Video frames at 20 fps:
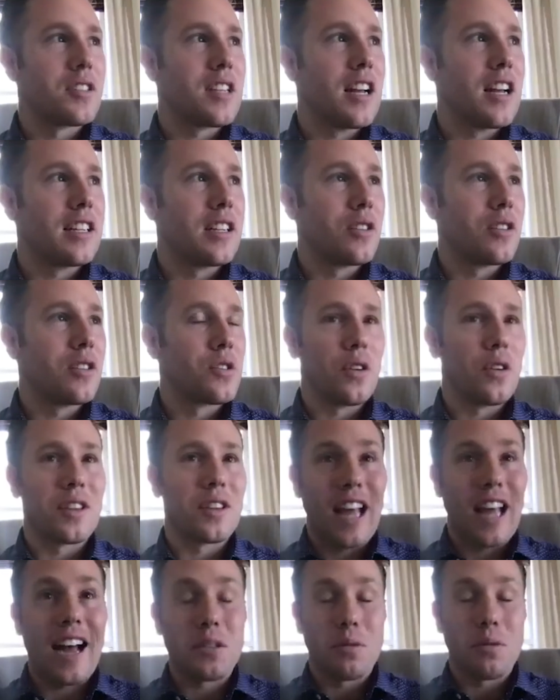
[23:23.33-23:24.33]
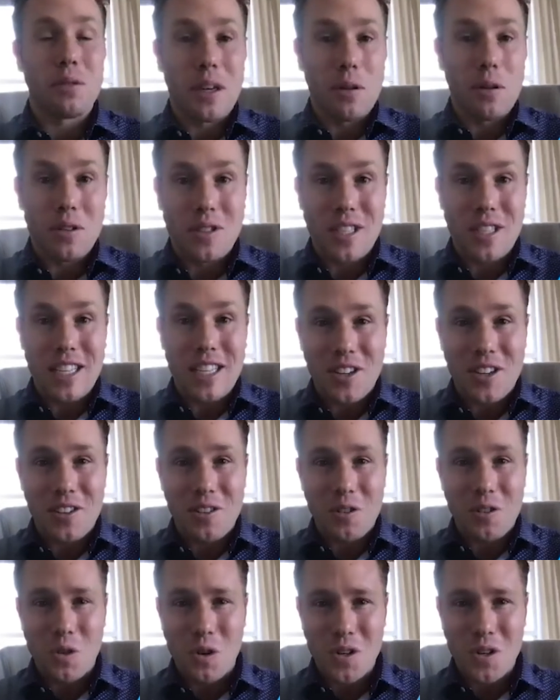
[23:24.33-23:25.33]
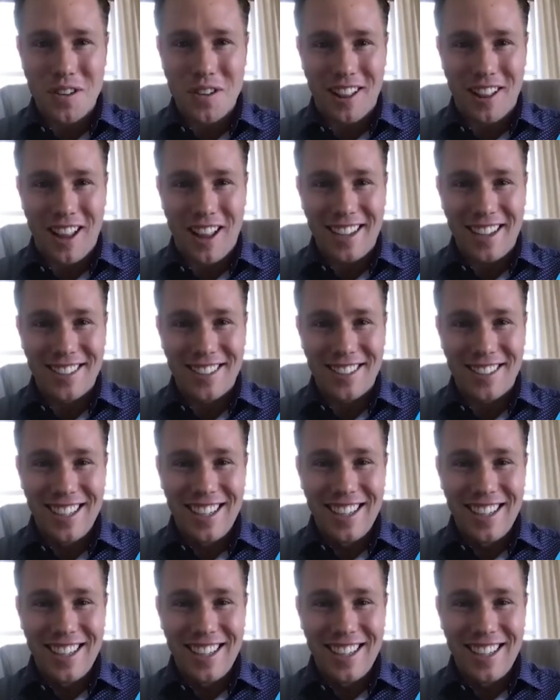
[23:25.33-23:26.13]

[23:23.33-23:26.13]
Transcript: 10 years ago, that's what they were teaching in nutrition class.